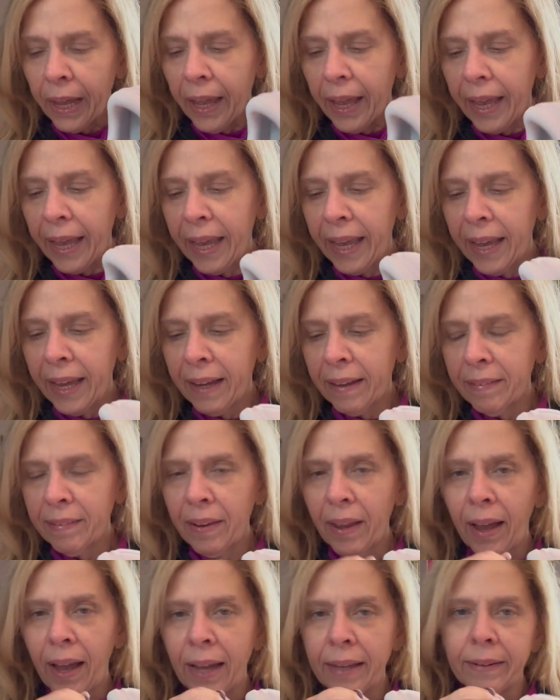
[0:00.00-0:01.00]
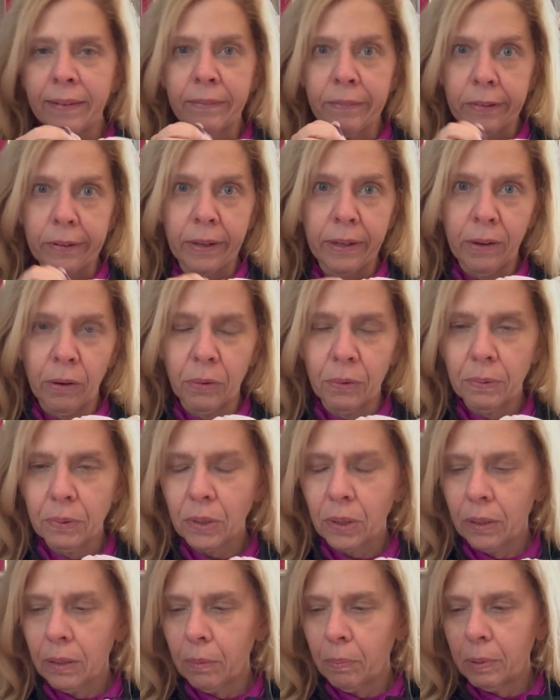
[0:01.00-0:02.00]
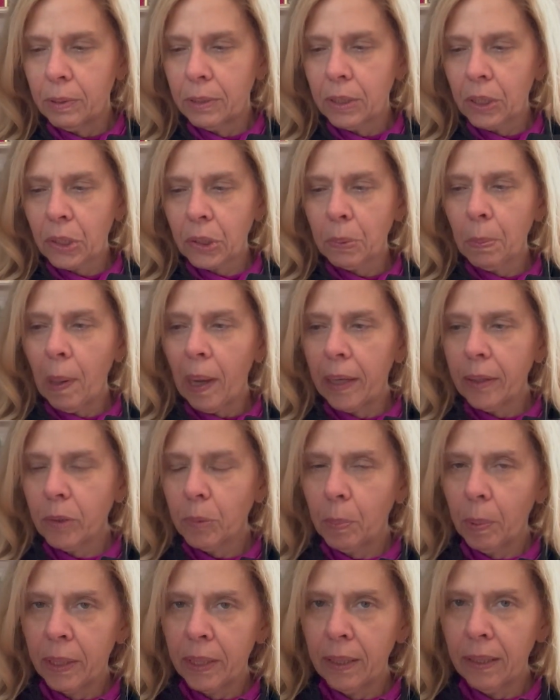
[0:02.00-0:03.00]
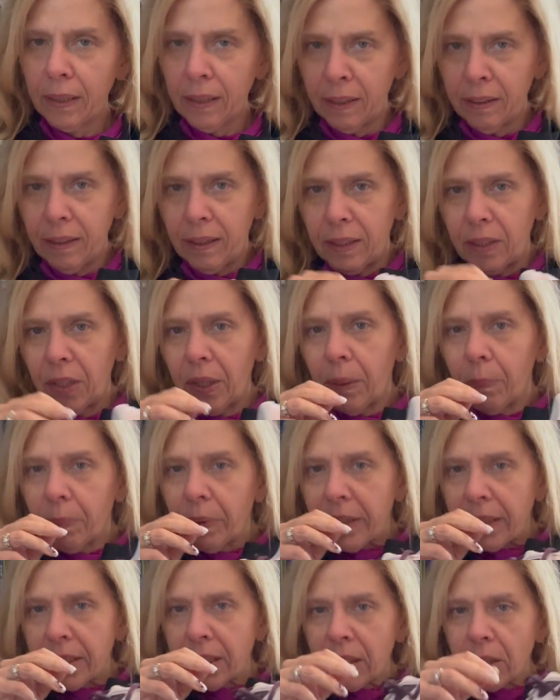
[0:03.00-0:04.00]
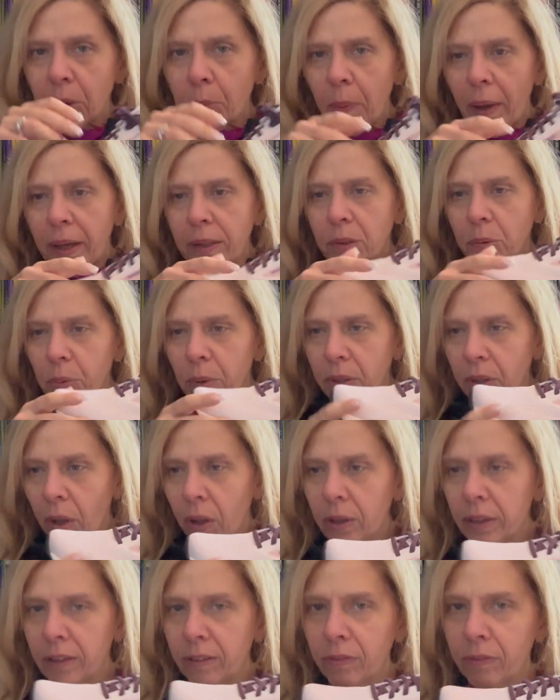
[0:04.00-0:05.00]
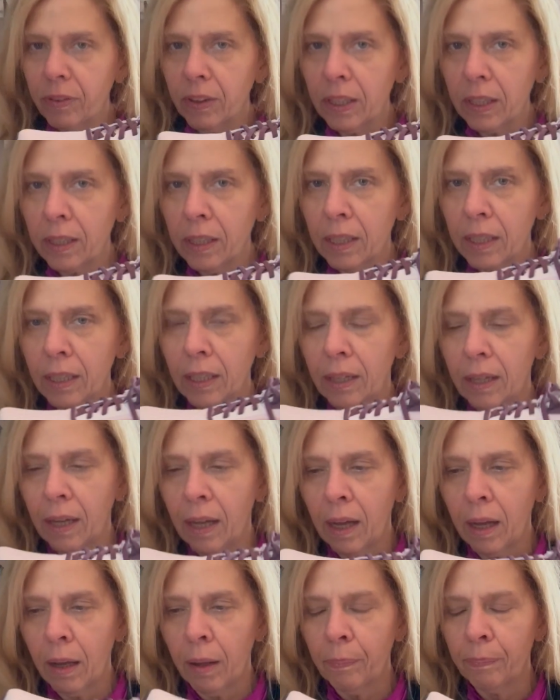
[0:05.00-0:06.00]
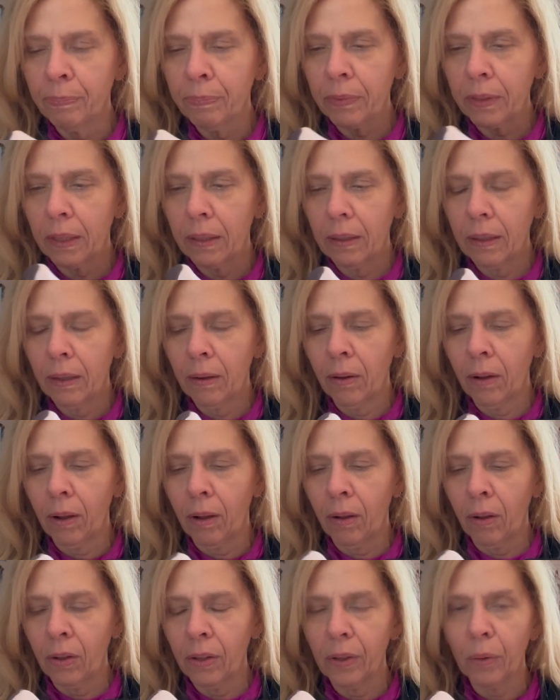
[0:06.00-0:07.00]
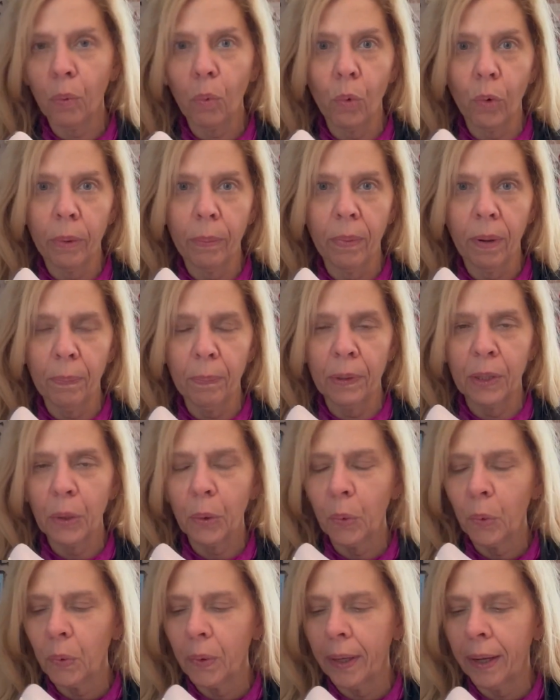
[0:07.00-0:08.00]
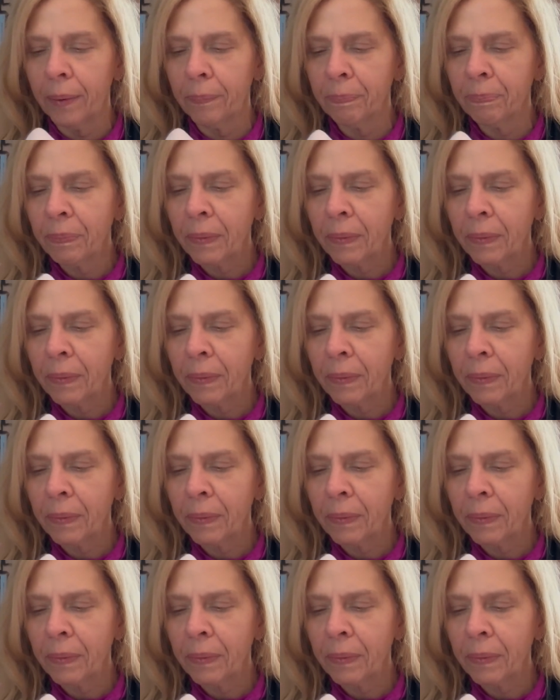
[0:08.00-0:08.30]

and I didn't really know it was going to be 6 miles, but it ended up being 6 miles with all of the all the warm up and the cool down.